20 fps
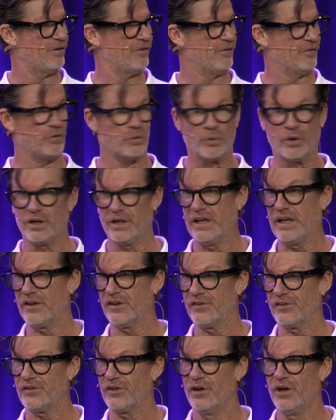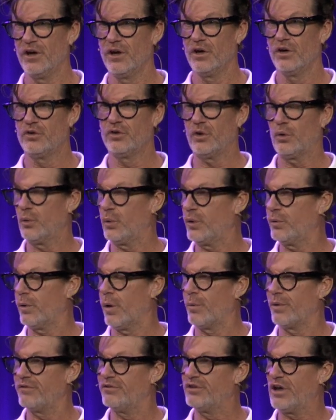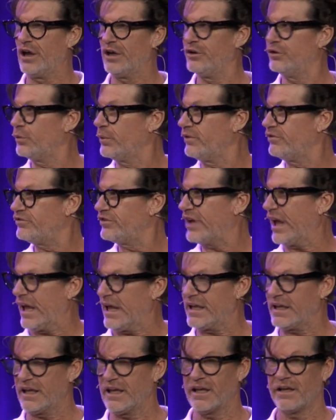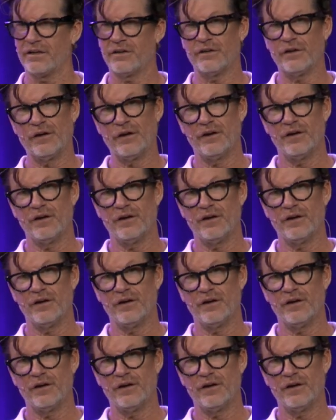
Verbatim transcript: That's what it is. Hmm. So we, what we've done is we've taken